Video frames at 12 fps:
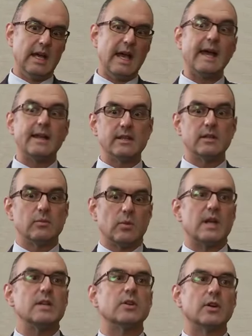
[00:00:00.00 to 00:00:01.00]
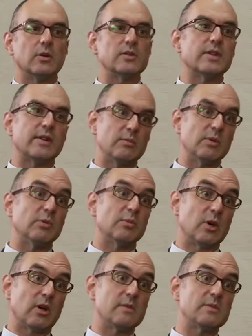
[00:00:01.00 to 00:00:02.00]
and uh, where you can also then build
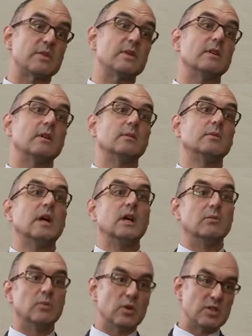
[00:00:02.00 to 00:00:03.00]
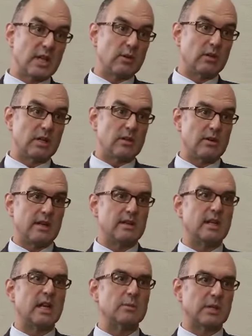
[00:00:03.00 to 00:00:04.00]
programs that are more generally around the
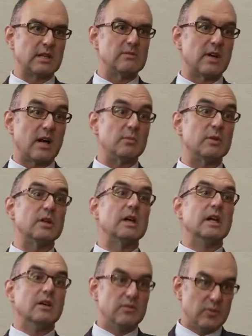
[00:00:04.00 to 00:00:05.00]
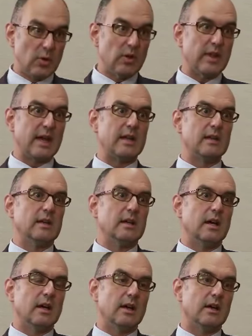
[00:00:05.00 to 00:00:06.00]
enabling environment for that
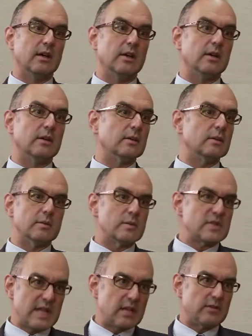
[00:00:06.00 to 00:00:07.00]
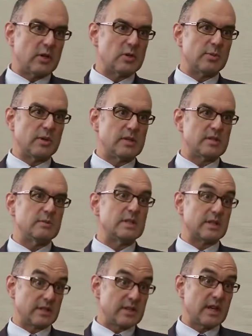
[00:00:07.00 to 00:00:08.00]
uh, mm. set of entrepreneurs to be
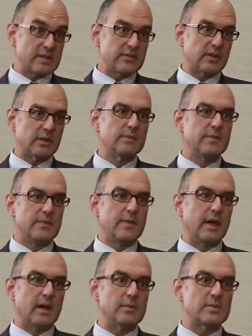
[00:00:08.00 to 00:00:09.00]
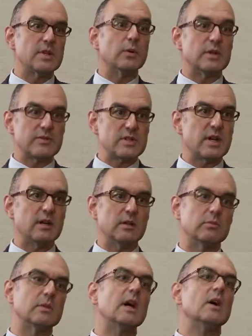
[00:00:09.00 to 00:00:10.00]
successful. Um, okay. Um, so we've
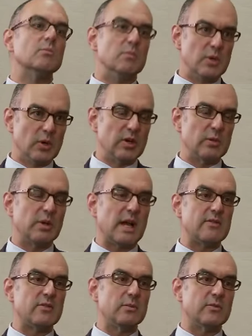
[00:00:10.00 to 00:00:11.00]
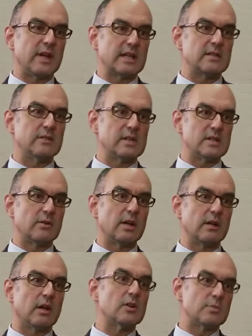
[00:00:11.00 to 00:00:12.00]
started broader platform of activities
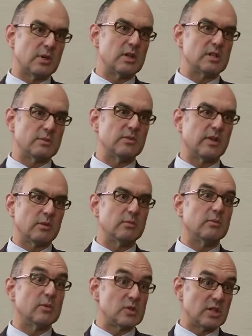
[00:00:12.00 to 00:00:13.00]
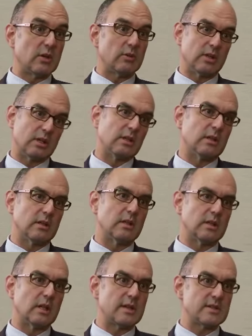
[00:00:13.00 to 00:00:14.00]
around entrepreneurship development more generally in,
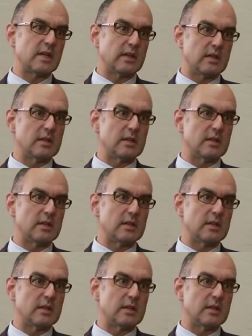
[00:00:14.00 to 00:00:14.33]
in the last 10